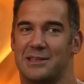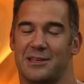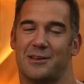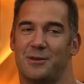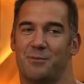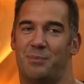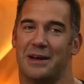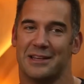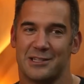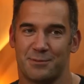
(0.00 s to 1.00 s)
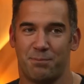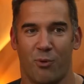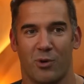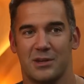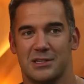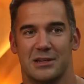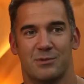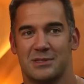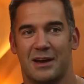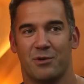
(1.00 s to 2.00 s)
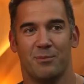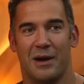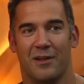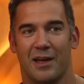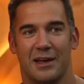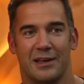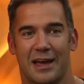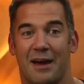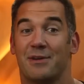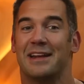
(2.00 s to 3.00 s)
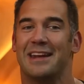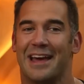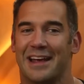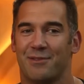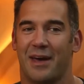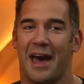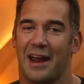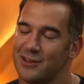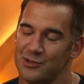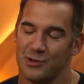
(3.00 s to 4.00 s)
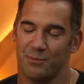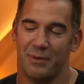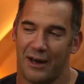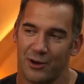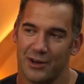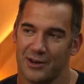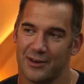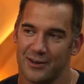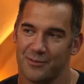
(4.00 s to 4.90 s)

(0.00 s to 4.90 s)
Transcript: But, it's, but in sports, it was never about like having a negative attitude about it,